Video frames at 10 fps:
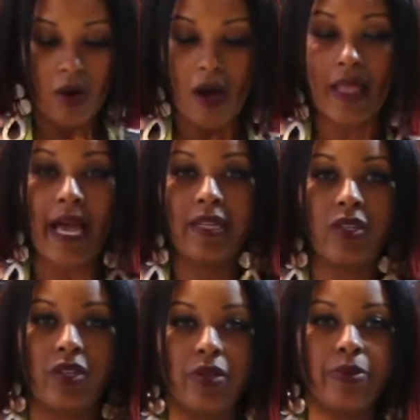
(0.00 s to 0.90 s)
all I
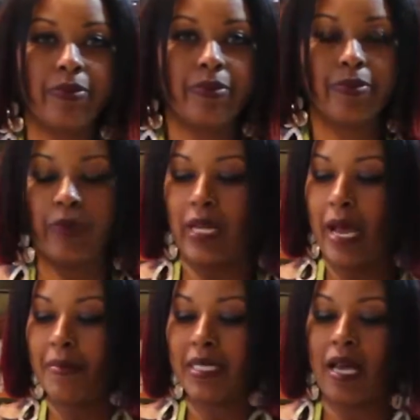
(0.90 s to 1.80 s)
do when
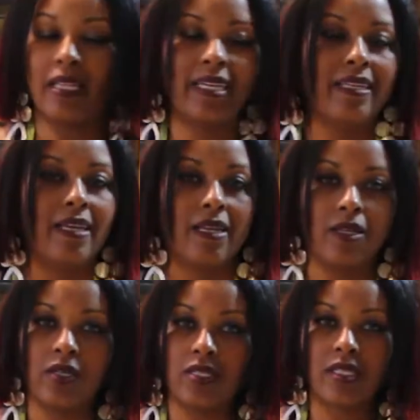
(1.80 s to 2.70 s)
I'm selling
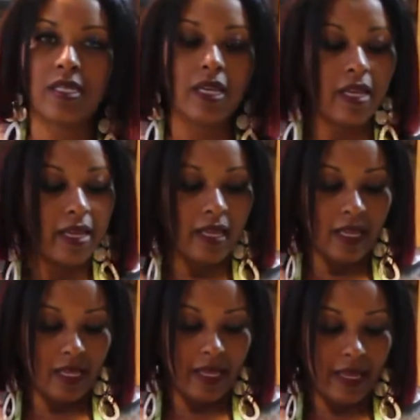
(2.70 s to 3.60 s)
dinners,
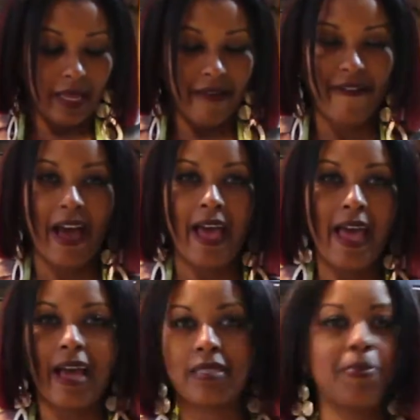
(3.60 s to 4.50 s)
if I
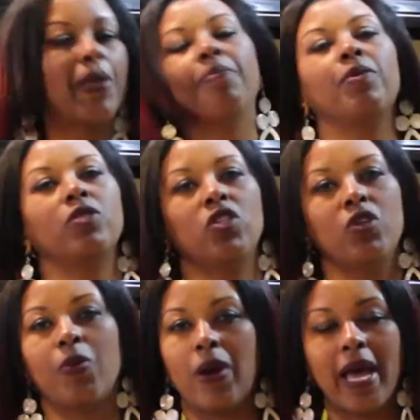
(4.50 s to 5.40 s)
ask people, do
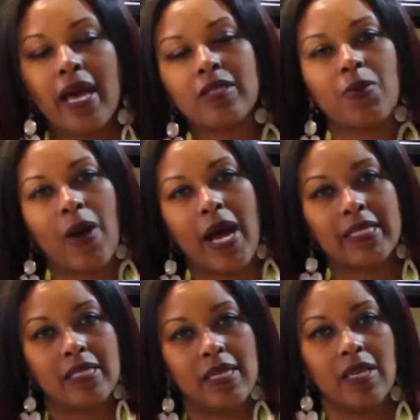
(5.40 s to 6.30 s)
you want X, Y,
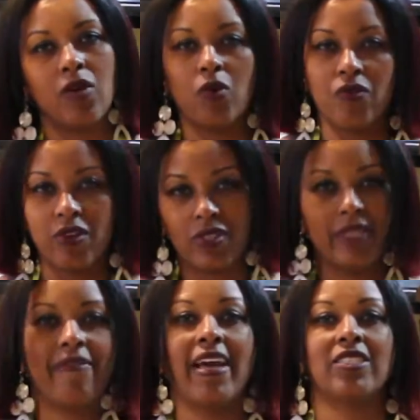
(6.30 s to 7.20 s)
Z or
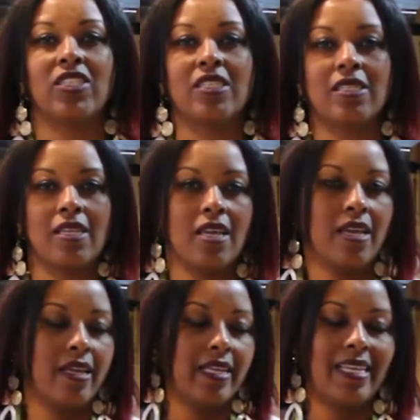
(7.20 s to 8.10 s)
roasted veggies?
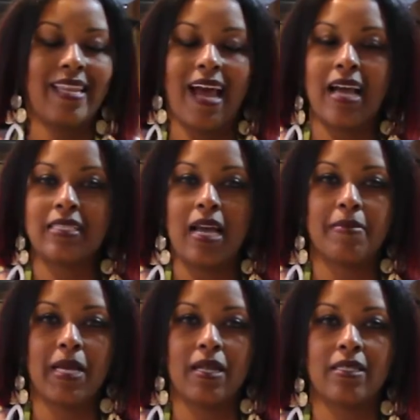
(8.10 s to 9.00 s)
9
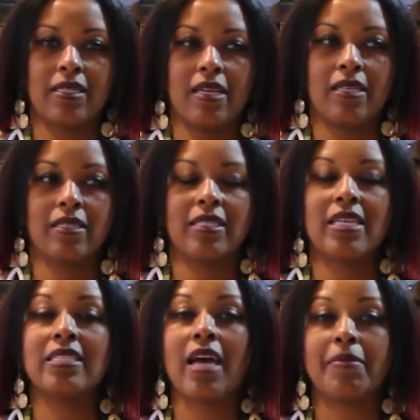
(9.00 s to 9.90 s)
times out of 10,
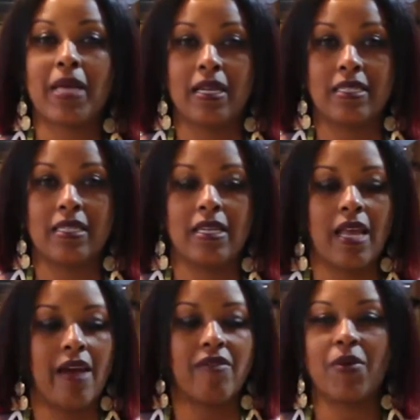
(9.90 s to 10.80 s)
10 times out of 10,
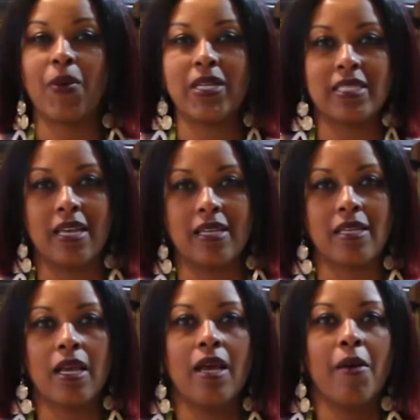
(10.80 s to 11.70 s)
everyone says,
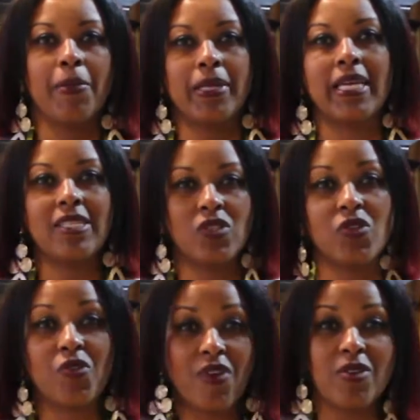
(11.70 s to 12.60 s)
please do
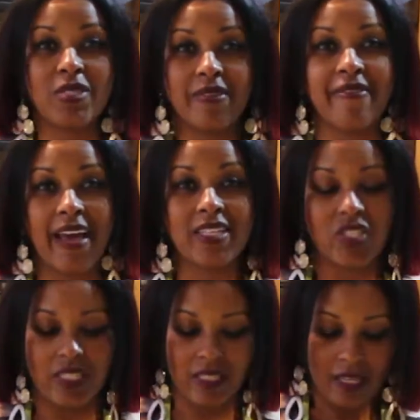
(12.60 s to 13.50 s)
the roasted
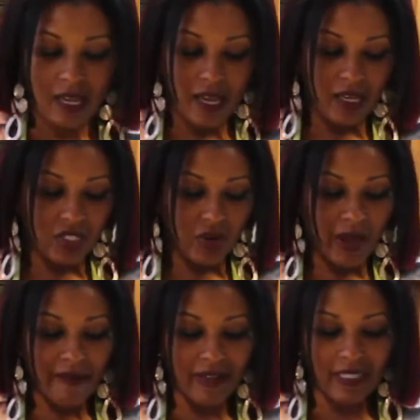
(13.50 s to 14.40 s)
veggies. So
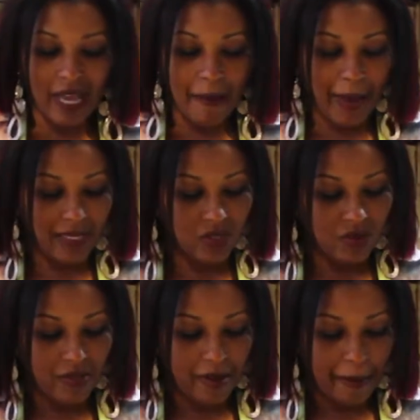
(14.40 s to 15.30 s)
every time I
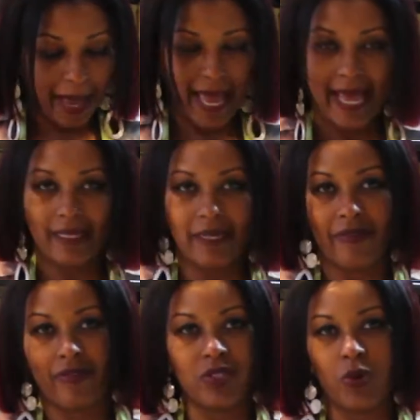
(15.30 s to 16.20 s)
do them, I add
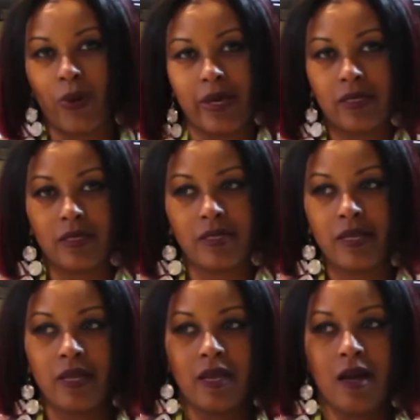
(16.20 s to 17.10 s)
different twists
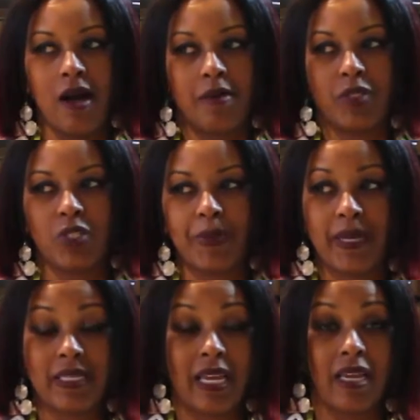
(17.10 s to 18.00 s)
just
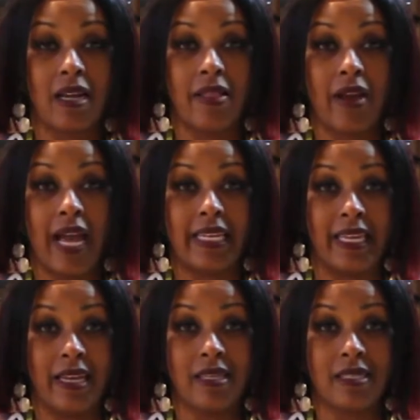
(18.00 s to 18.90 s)
because I get other
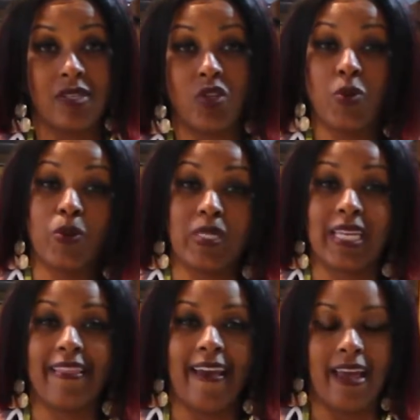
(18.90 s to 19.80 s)
ideas, and you will
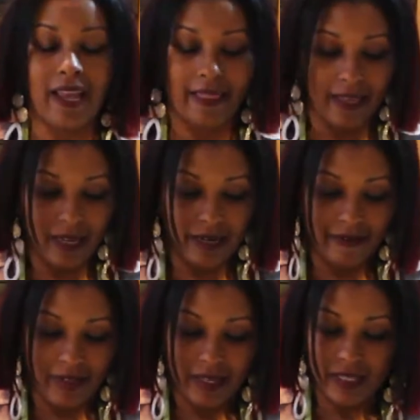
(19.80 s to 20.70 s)
see that at the end
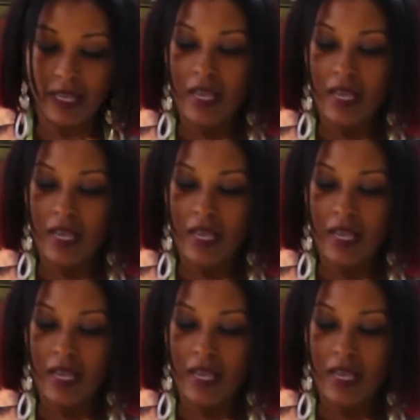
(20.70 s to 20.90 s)
of this.